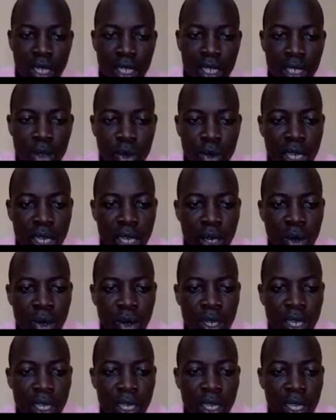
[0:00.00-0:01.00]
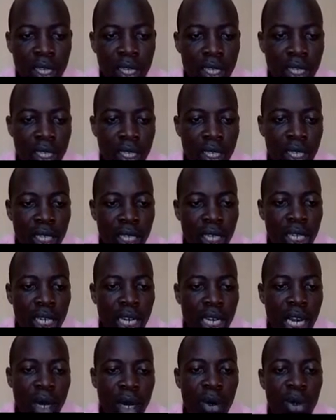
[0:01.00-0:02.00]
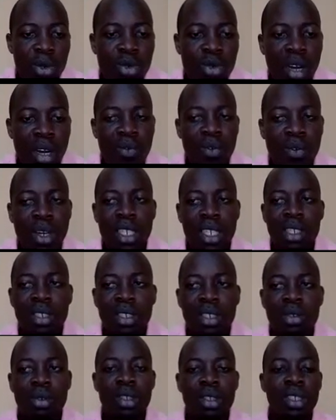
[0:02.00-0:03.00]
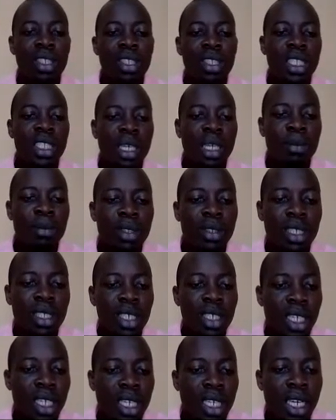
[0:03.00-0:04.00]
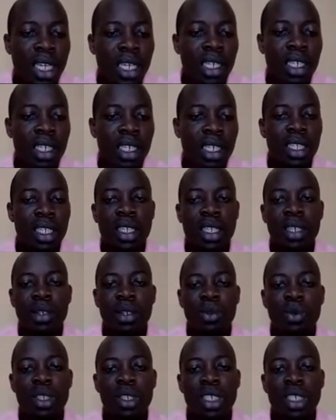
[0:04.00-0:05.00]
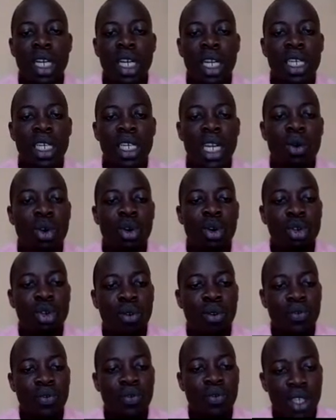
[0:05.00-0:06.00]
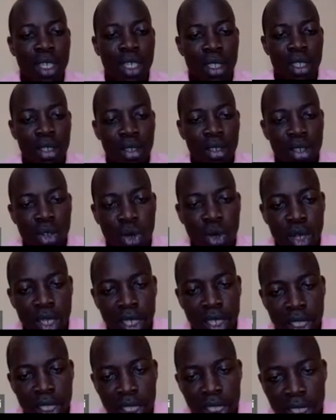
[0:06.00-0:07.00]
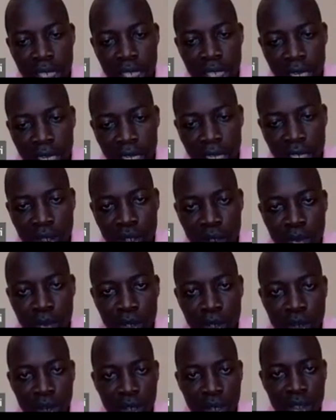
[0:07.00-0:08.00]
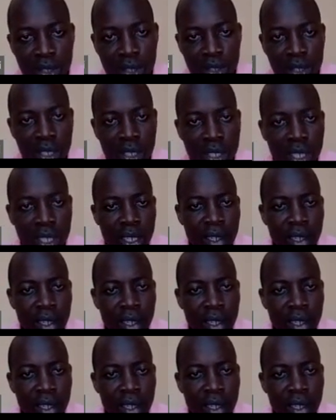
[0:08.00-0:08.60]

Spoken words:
And we are okay. Now, to avoid doing the same thing again, we shall now autofill going in this direction because